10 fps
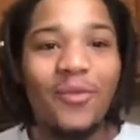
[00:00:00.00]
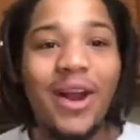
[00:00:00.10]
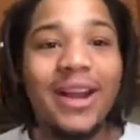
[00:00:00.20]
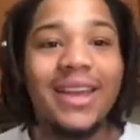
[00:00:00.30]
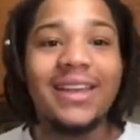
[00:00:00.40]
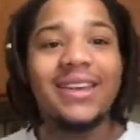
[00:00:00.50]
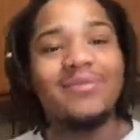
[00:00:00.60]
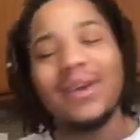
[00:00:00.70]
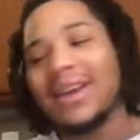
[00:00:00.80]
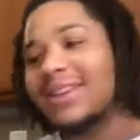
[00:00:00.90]
ready,
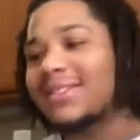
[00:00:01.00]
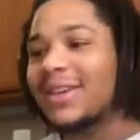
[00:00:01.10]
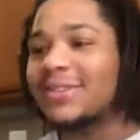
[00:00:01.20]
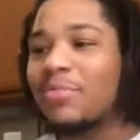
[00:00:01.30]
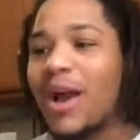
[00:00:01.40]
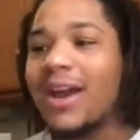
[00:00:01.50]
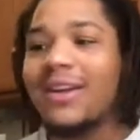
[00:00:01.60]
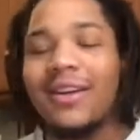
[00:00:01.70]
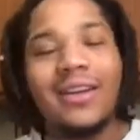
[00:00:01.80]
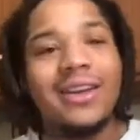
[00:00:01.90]
man. It's bright
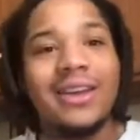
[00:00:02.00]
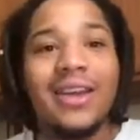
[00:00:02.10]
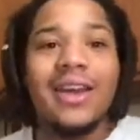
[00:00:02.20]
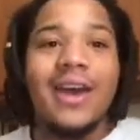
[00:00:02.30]
and early.